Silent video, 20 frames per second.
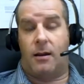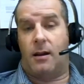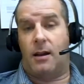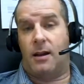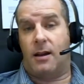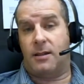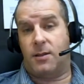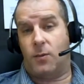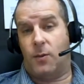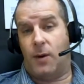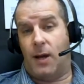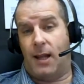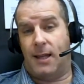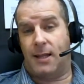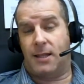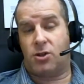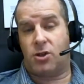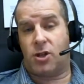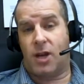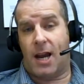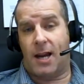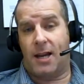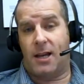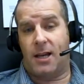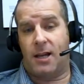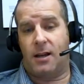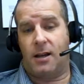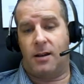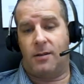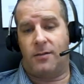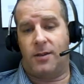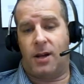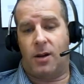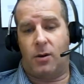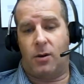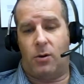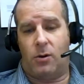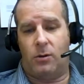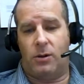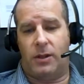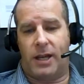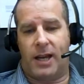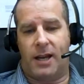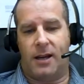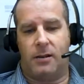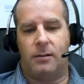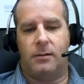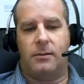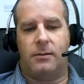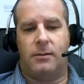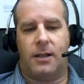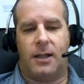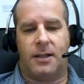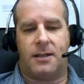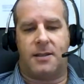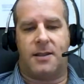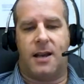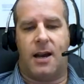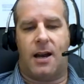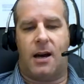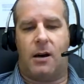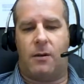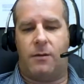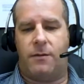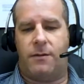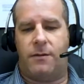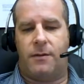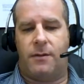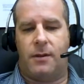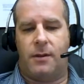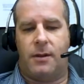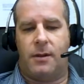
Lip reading: as well as shading of the whole nail itself.